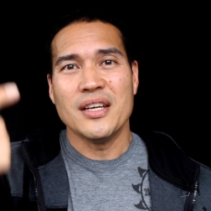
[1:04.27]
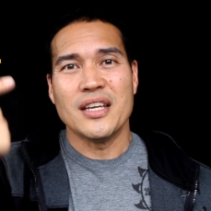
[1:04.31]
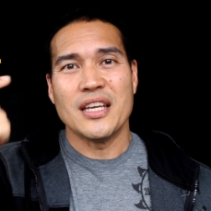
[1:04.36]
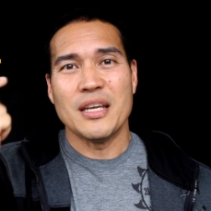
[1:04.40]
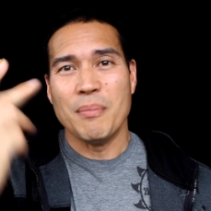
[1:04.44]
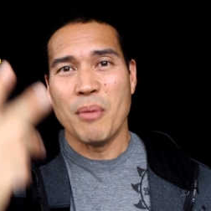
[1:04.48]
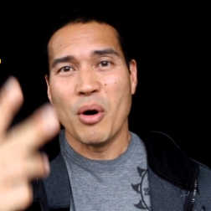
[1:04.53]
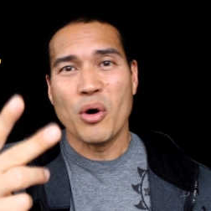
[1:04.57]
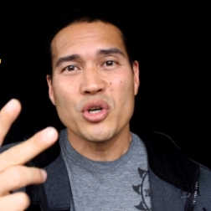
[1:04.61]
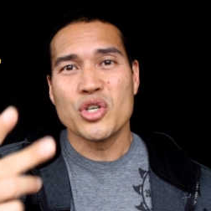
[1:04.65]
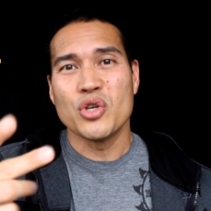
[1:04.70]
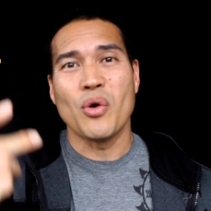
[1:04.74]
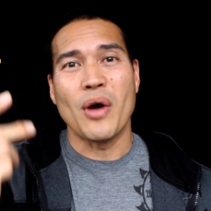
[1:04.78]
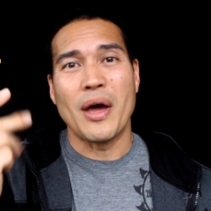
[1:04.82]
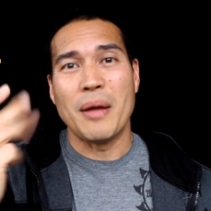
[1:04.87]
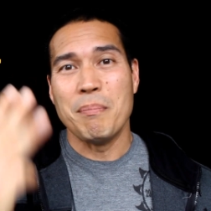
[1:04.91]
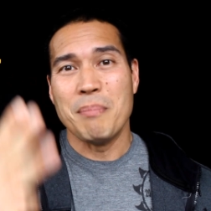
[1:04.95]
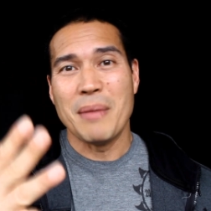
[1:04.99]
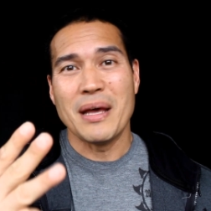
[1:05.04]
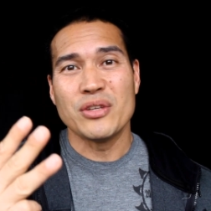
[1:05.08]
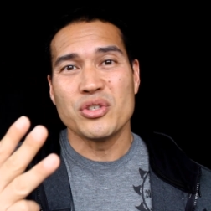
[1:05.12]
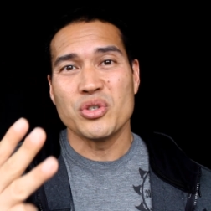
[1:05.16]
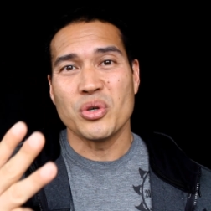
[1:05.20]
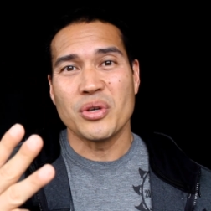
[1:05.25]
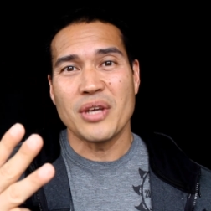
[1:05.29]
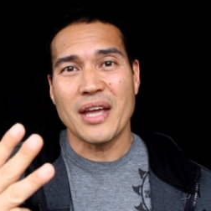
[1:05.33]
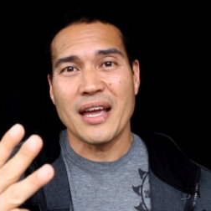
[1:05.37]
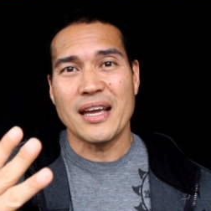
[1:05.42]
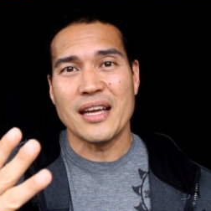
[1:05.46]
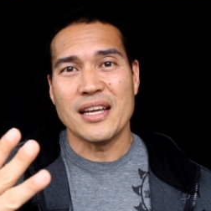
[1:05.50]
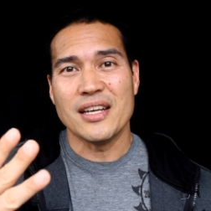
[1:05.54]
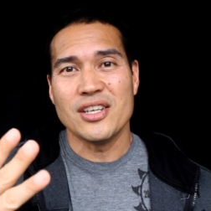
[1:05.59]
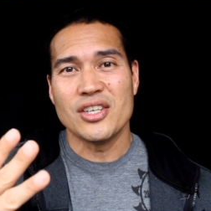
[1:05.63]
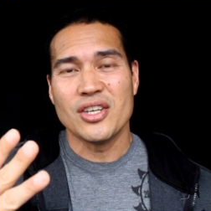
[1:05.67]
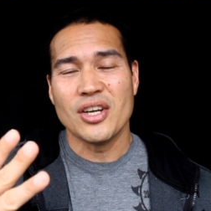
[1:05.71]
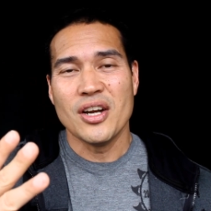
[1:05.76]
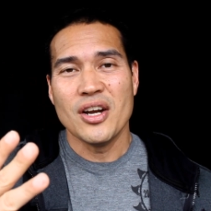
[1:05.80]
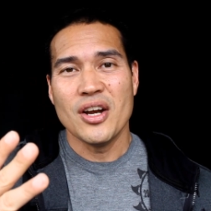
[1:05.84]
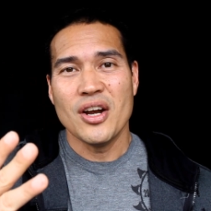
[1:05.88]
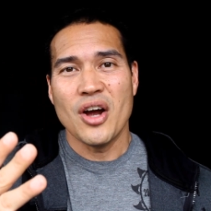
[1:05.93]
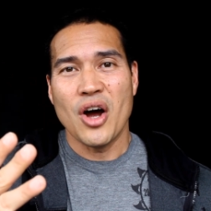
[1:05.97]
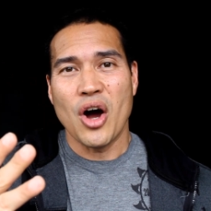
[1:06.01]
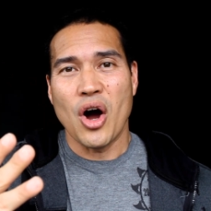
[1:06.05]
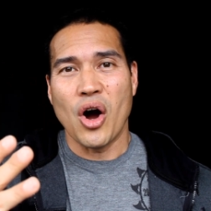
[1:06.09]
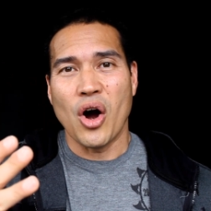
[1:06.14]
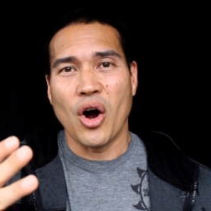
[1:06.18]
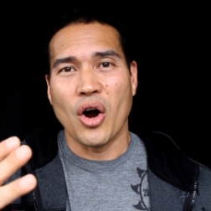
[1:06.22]
emotional, and mental gauge
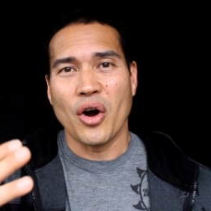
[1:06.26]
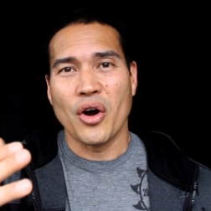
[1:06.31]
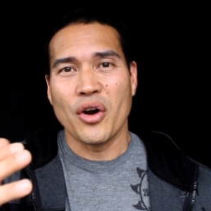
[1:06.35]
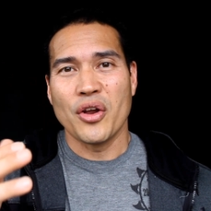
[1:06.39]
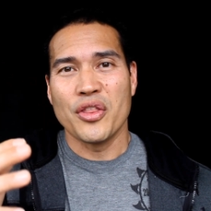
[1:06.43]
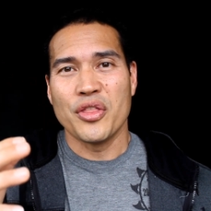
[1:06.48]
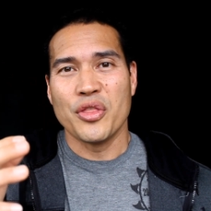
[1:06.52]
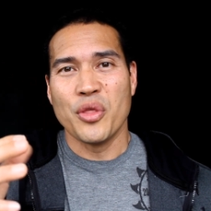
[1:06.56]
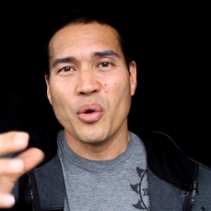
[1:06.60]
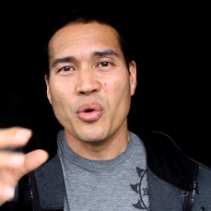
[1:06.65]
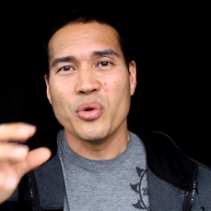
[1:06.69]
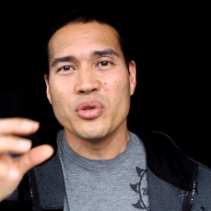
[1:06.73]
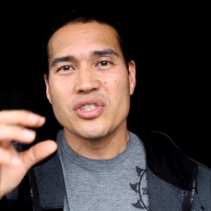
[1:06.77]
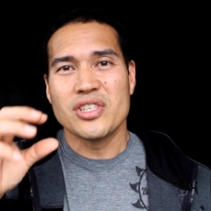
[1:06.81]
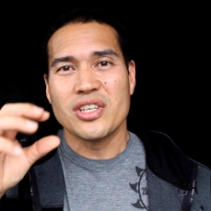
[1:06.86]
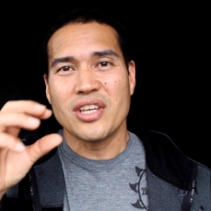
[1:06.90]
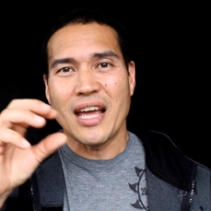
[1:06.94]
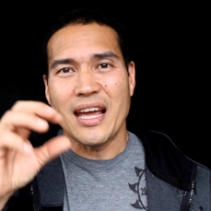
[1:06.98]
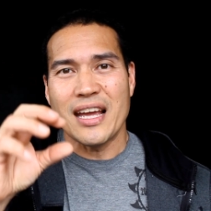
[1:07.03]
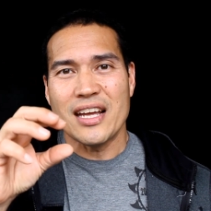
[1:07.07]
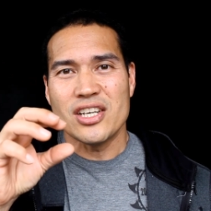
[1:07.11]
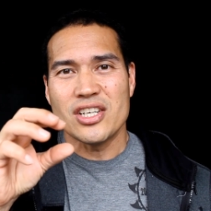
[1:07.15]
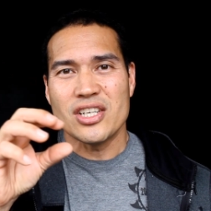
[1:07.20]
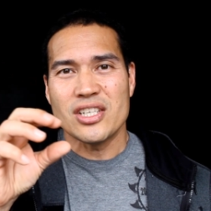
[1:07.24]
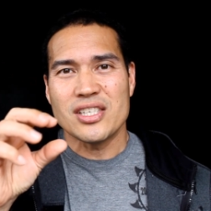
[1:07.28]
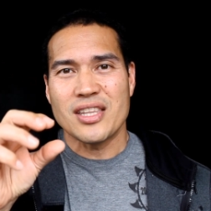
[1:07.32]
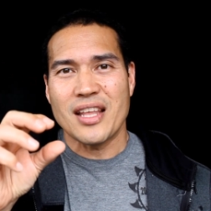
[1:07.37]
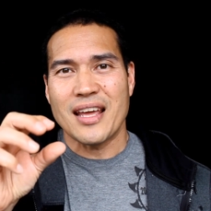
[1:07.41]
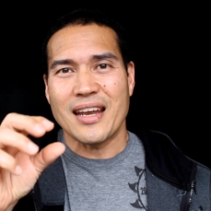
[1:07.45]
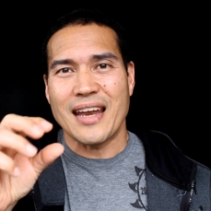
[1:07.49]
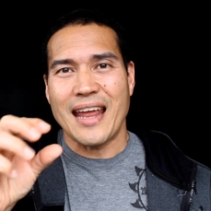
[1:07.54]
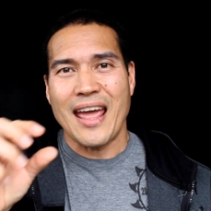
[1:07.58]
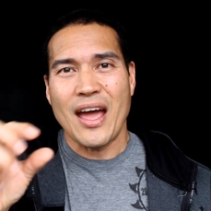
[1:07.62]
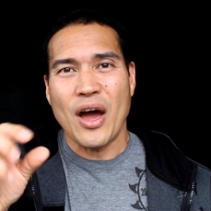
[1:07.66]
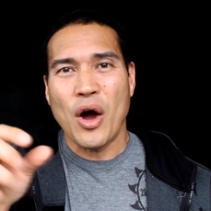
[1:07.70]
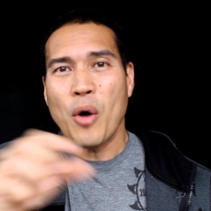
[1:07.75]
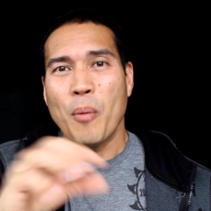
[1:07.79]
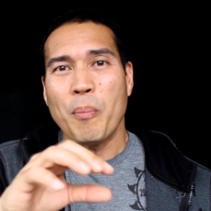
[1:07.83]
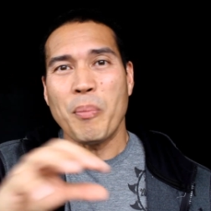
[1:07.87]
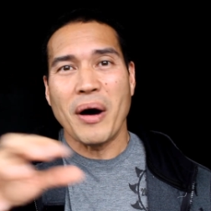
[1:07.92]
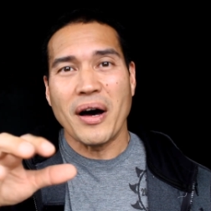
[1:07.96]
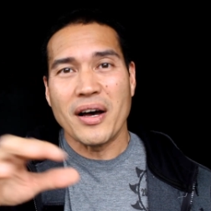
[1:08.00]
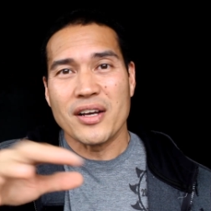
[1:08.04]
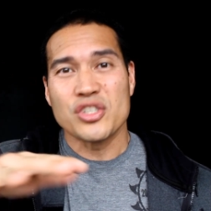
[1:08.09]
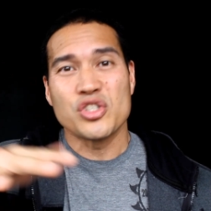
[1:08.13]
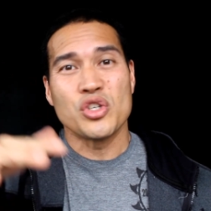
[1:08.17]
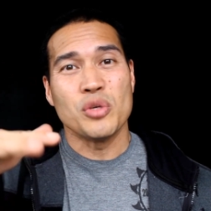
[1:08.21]
are those gauges that help
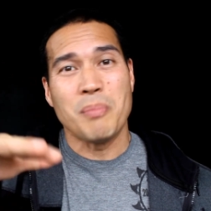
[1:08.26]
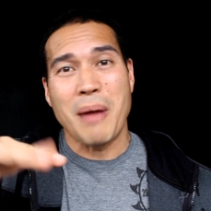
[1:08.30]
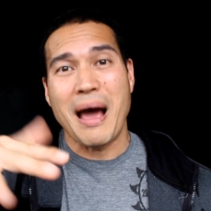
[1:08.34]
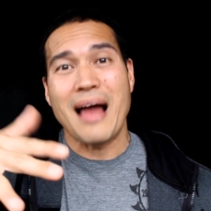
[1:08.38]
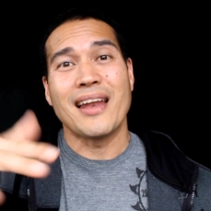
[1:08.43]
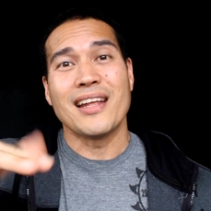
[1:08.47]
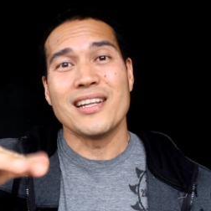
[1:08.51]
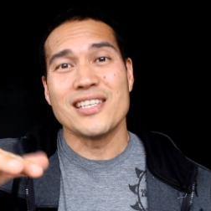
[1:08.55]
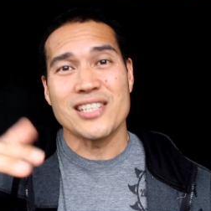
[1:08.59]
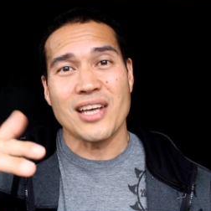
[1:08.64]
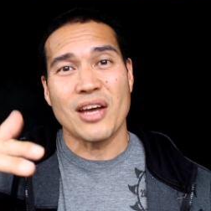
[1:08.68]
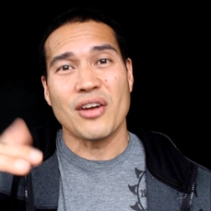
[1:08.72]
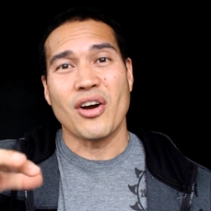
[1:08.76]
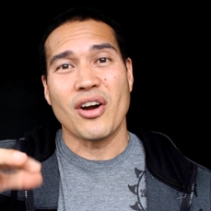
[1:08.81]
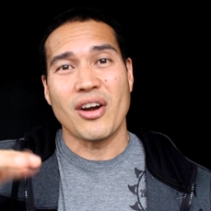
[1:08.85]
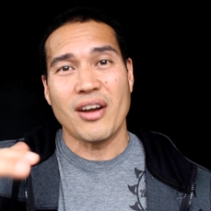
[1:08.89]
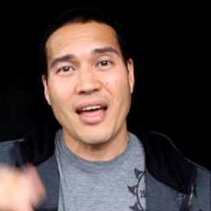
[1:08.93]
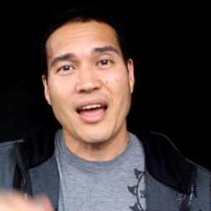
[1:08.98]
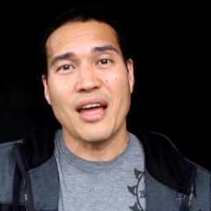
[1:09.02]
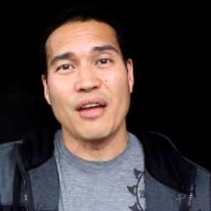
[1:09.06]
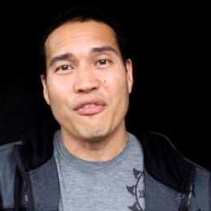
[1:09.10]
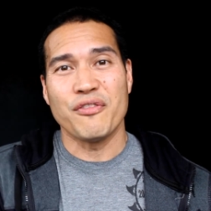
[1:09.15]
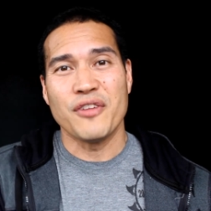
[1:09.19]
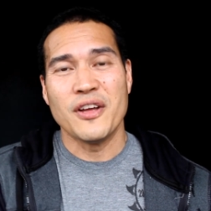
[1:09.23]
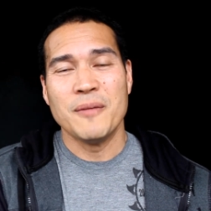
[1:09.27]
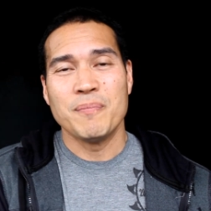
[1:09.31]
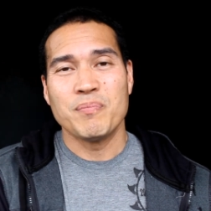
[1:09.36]
us to balance out our life.